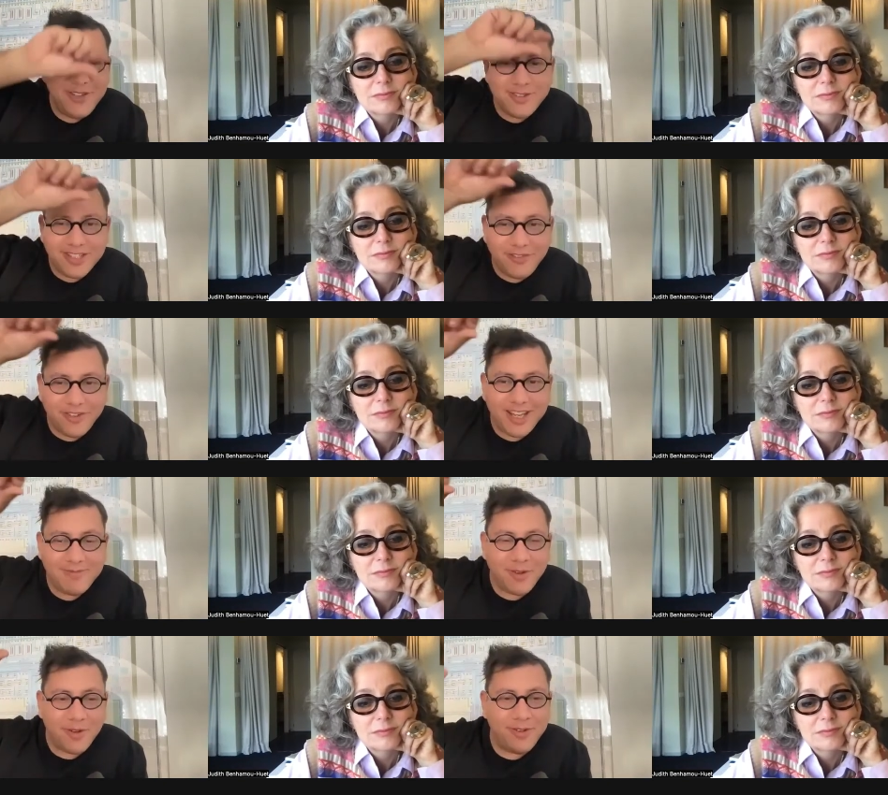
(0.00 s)
Speaker 1: use that
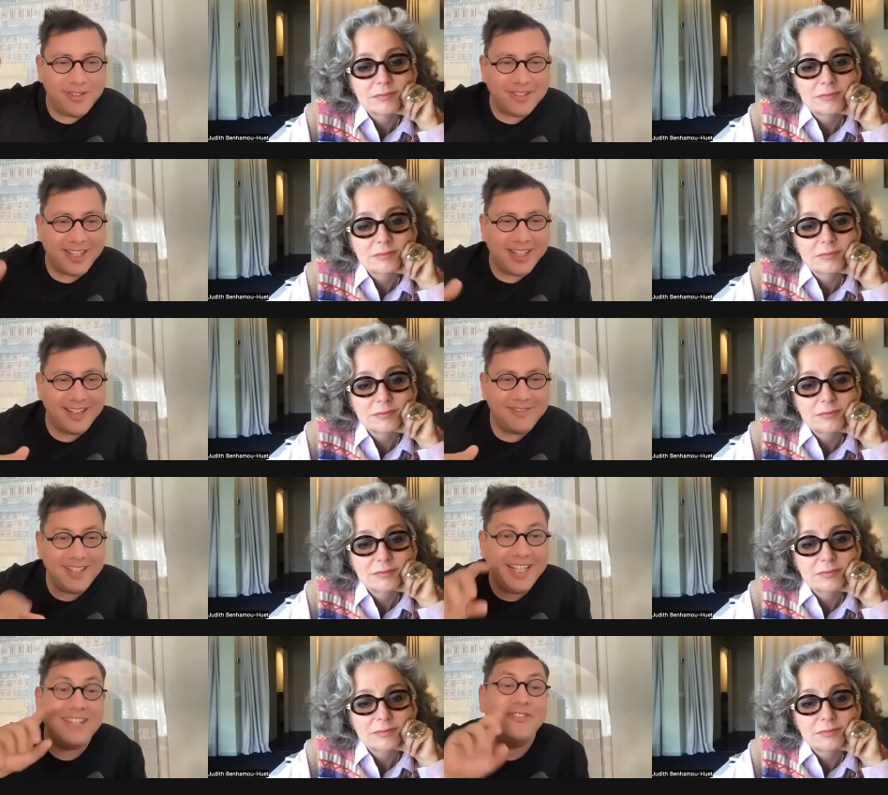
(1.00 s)
frame all the time
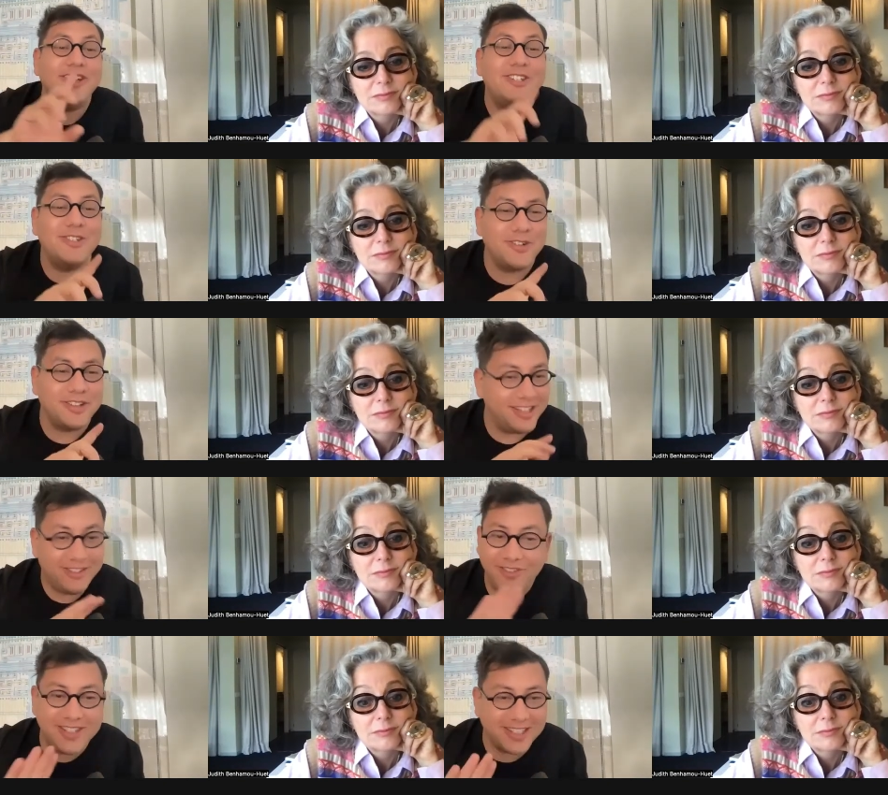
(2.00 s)
in virtual
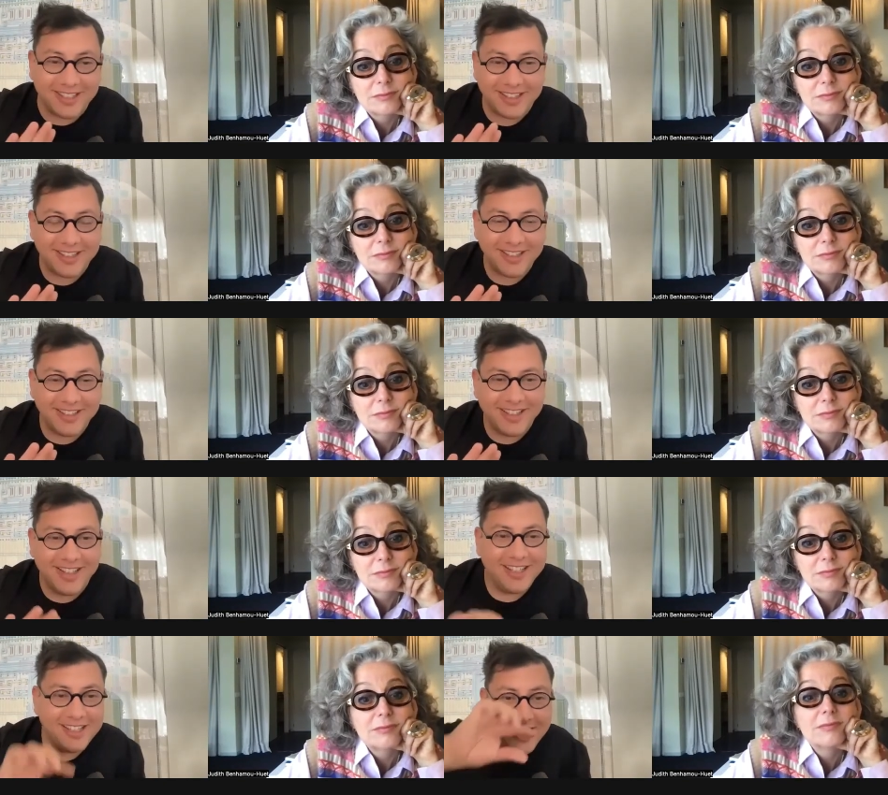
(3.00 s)
not physical
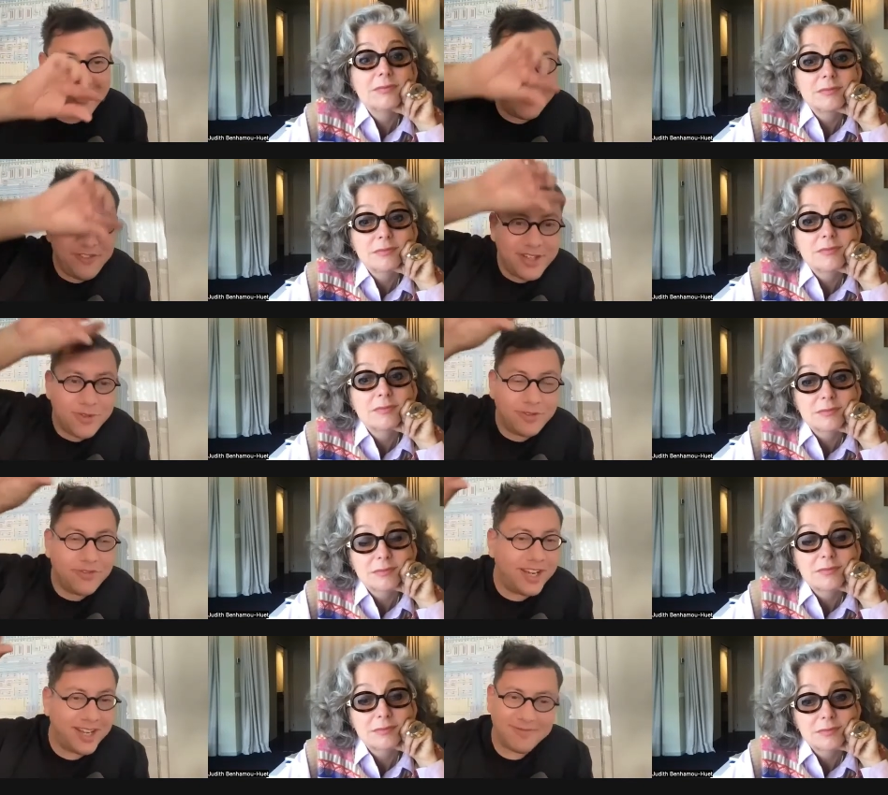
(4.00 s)
it's a virtual
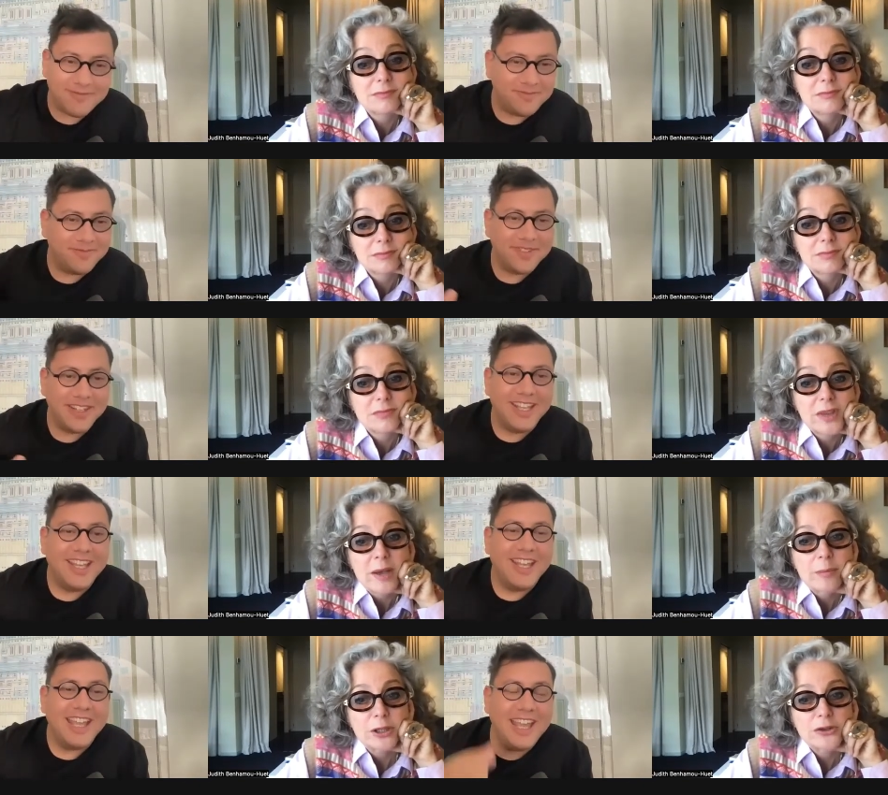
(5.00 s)
frame
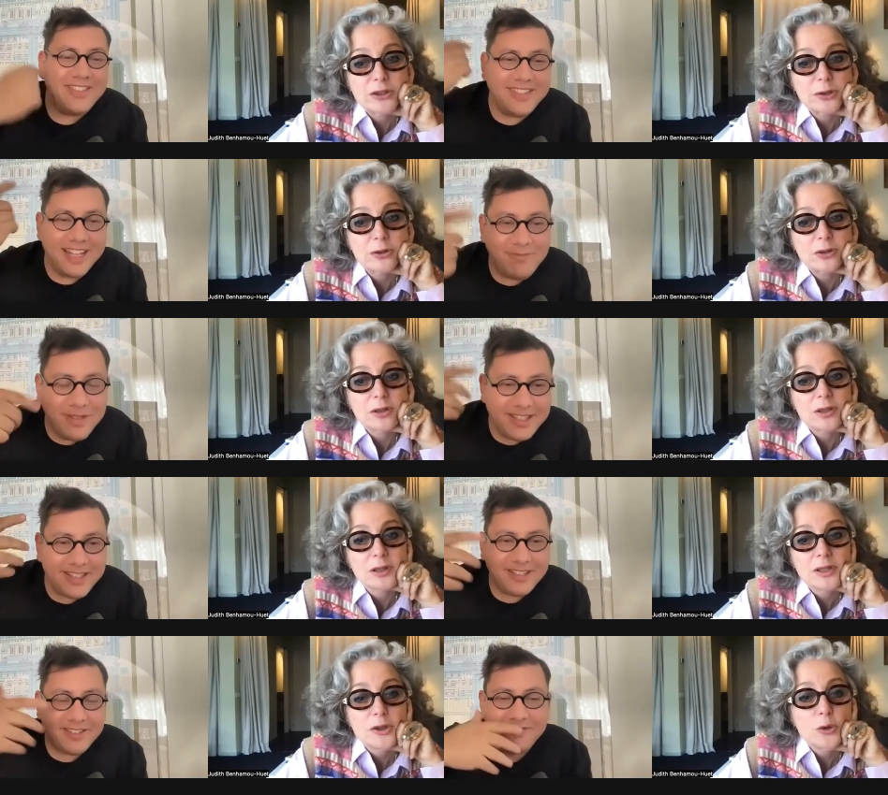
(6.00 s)
Speaker 2: but and so
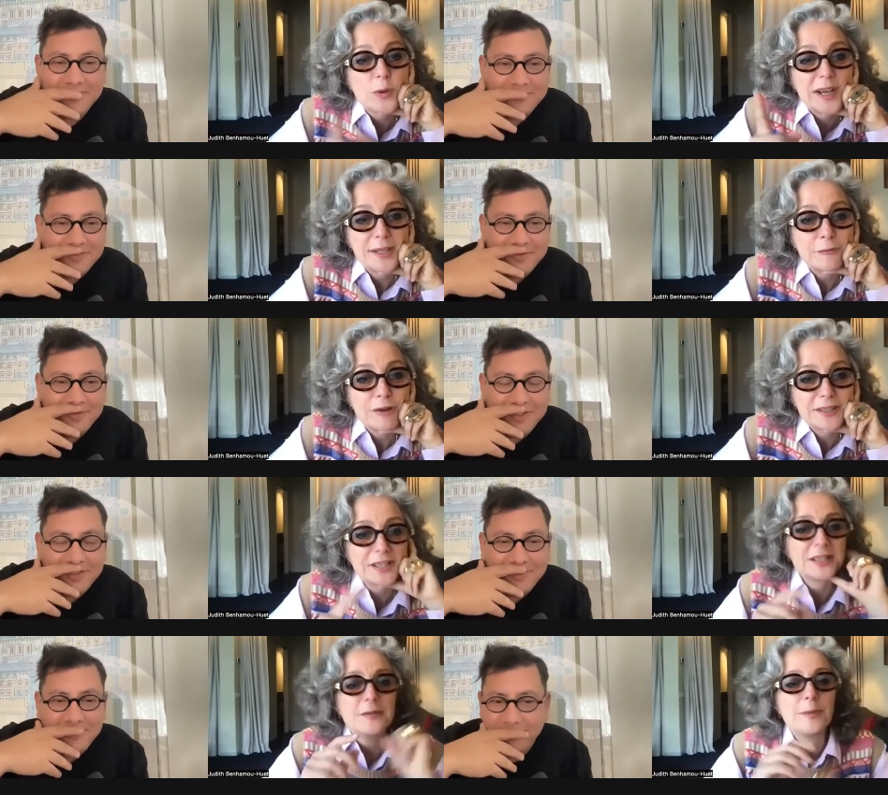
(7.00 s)
that... you were
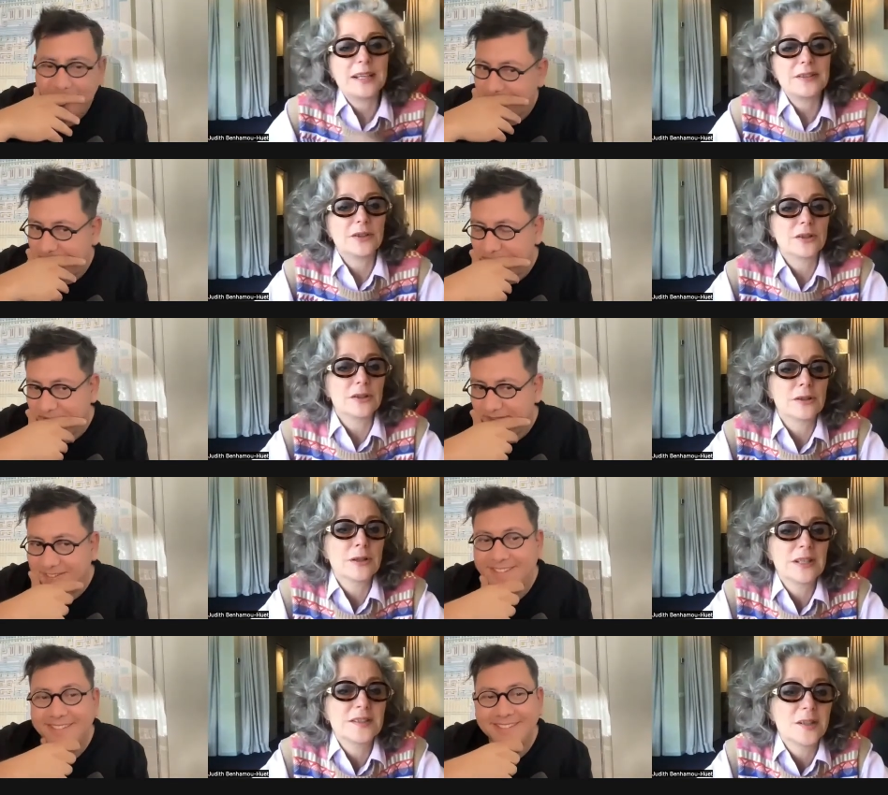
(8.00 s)
invited by the
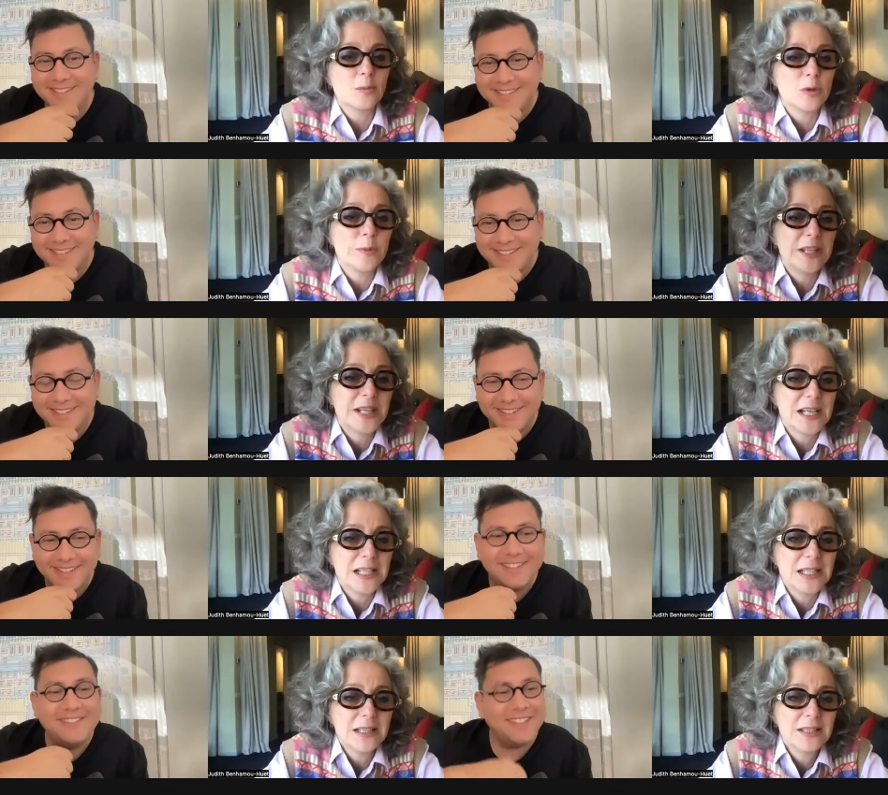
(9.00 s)
istanbul
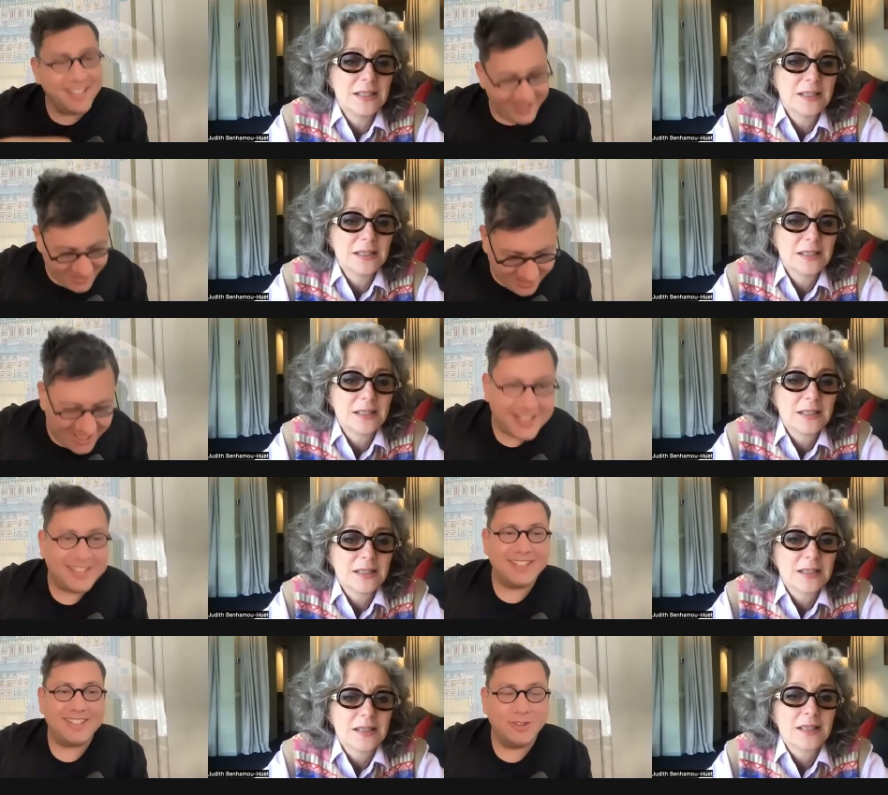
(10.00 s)
biennale
Speaker 1: yes
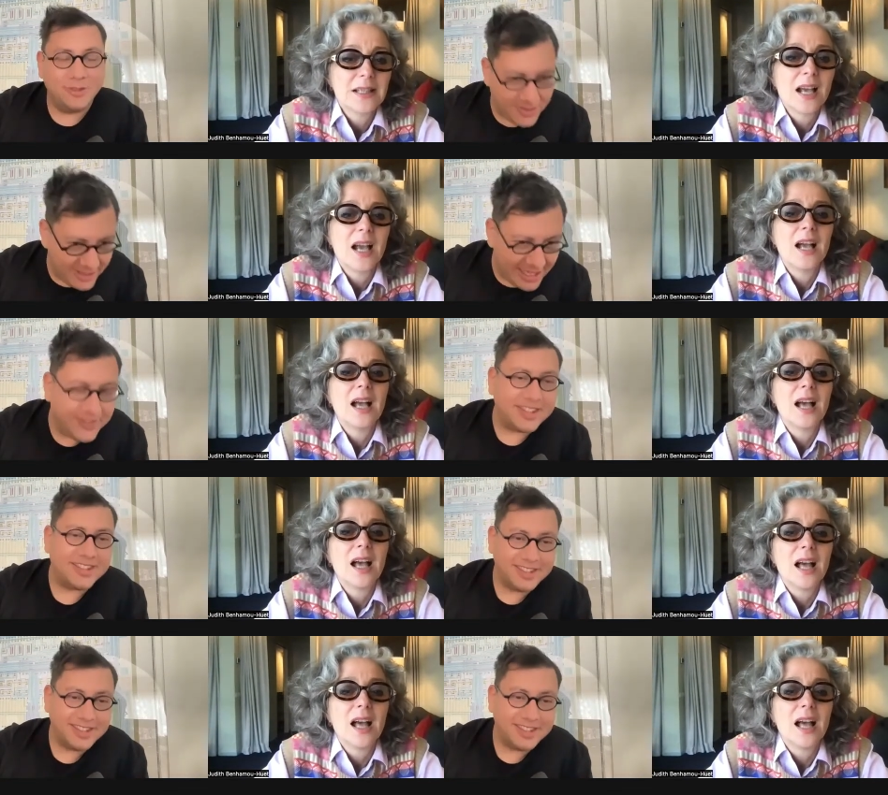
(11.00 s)
2011